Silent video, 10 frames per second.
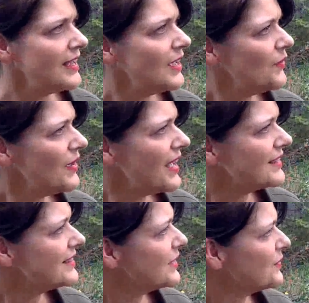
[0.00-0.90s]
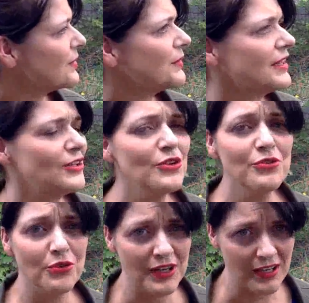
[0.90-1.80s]
"Well, I'll tell you what I'm going to do
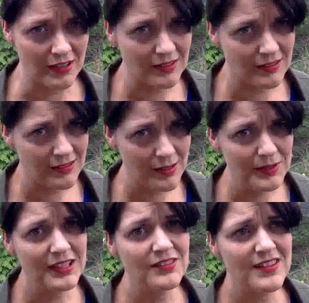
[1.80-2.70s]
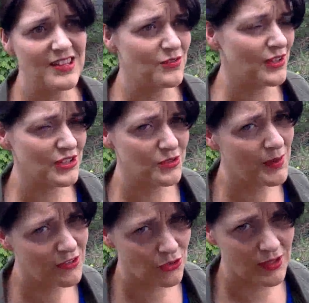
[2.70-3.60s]
for you. I'm going to give you this very
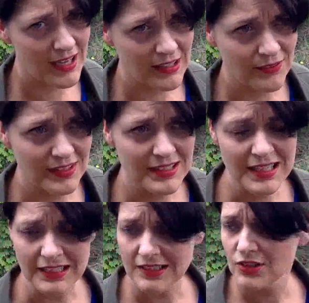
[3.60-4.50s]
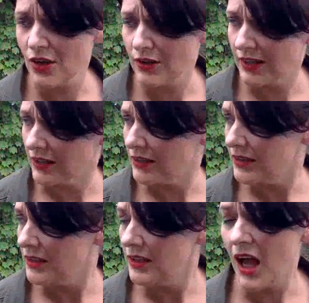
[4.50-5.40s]
special kind of a deed. It's called a
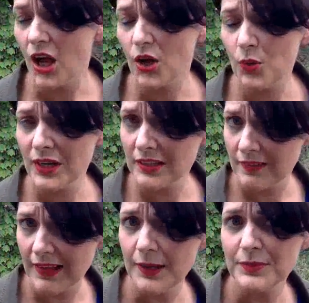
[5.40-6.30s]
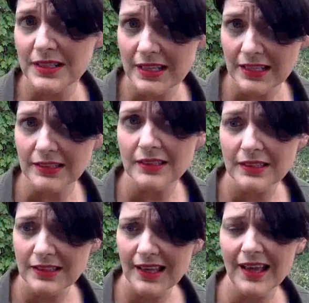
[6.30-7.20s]
quitclaim deed."
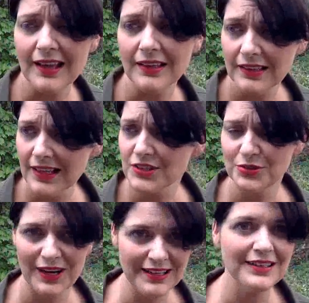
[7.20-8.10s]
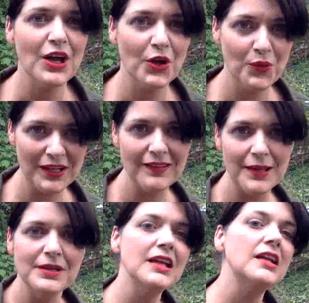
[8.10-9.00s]
Yeah, that's right, a
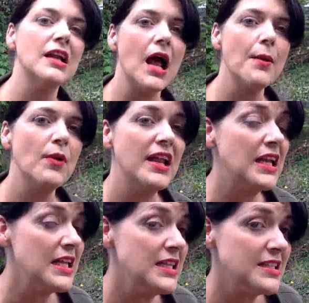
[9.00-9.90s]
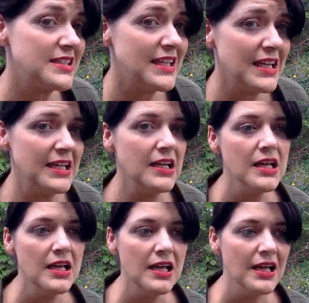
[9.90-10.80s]
quitclaim deed. And in this deed,
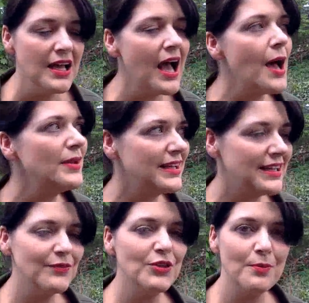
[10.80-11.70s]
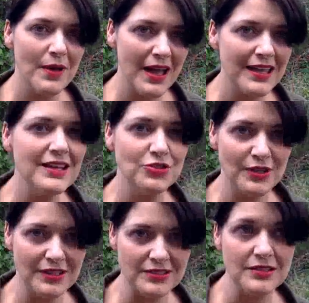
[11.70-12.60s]
I'm going to give you my
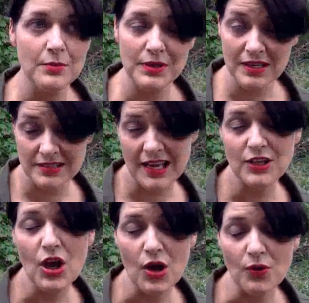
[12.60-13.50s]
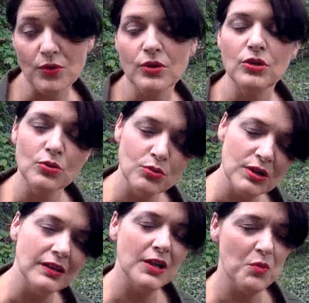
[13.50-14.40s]
interest because I know you
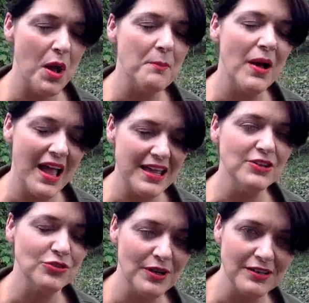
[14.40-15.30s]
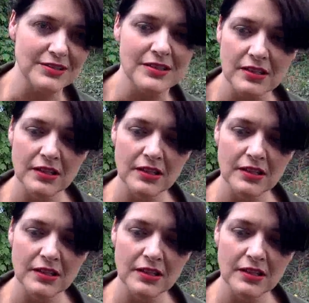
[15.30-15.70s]
really want my interest.